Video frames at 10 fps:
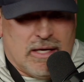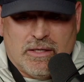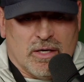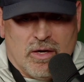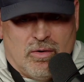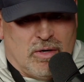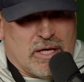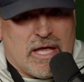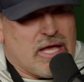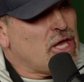
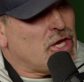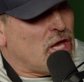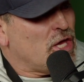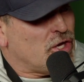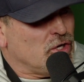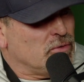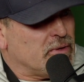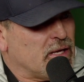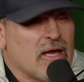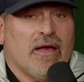he could
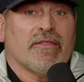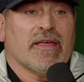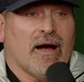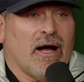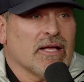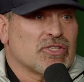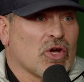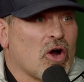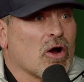be. The odds are,